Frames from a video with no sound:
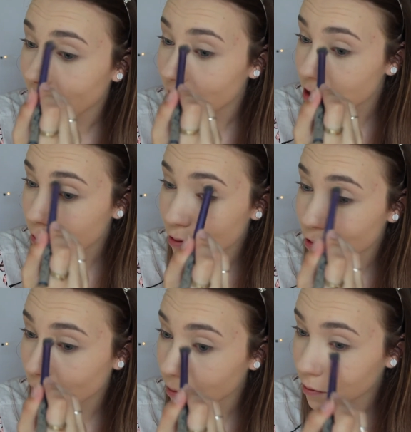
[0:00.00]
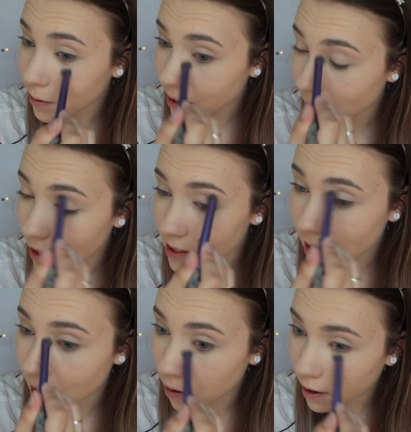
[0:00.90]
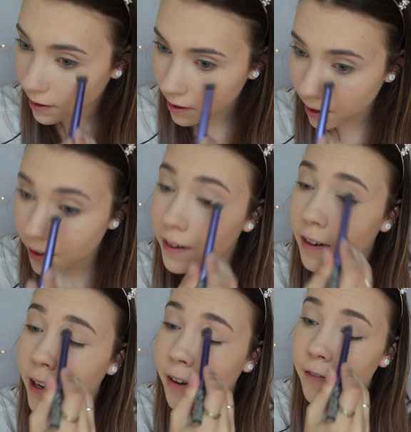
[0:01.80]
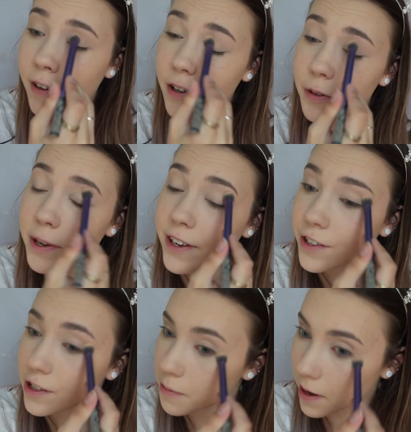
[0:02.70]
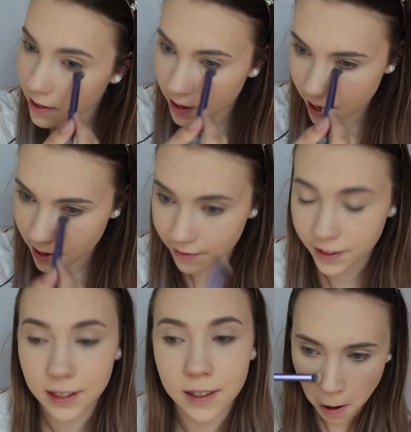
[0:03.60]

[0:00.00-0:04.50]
I should probably like start working and then I can finish my daydream at the end of it.